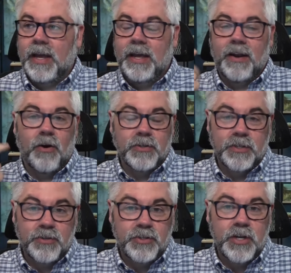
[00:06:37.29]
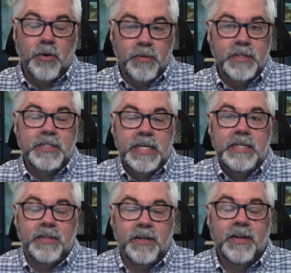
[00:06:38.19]
and also just knowing the
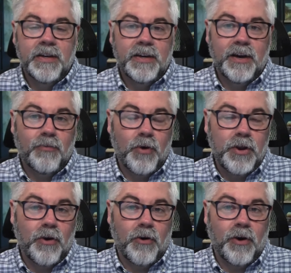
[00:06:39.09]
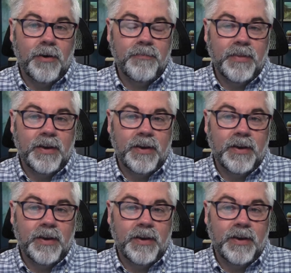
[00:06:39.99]
season of where you are